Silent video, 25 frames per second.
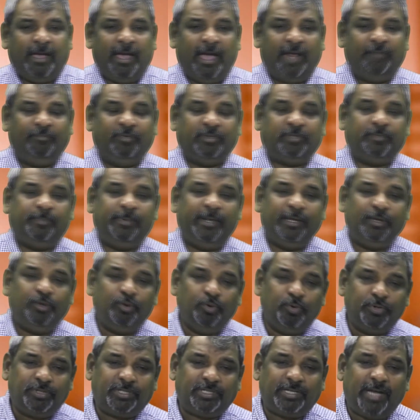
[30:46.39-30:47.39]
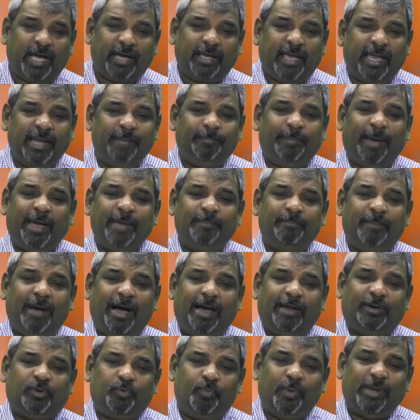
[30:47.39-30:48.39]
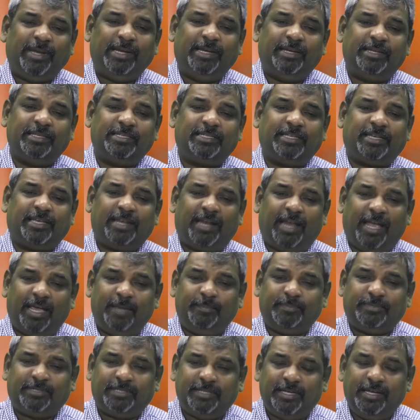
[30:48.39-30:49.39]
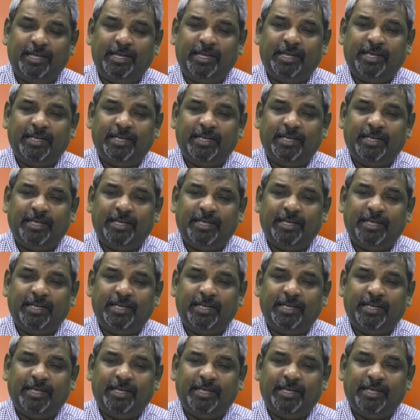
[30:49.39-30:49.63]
And which will be used again by Mark when he describes